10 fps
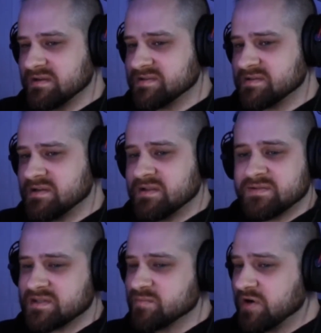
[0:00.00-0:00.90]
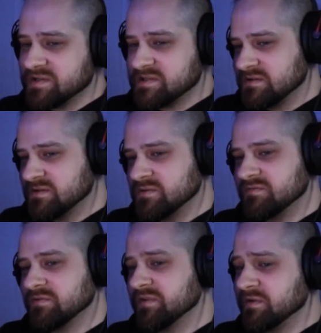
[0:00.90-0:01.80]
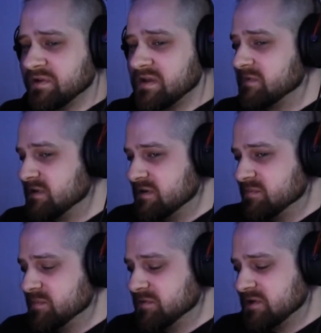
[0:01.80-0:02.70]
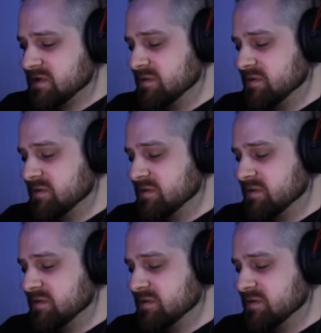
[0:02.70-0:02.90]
It's the smartest thing to do for a video game, to get people to keep playing.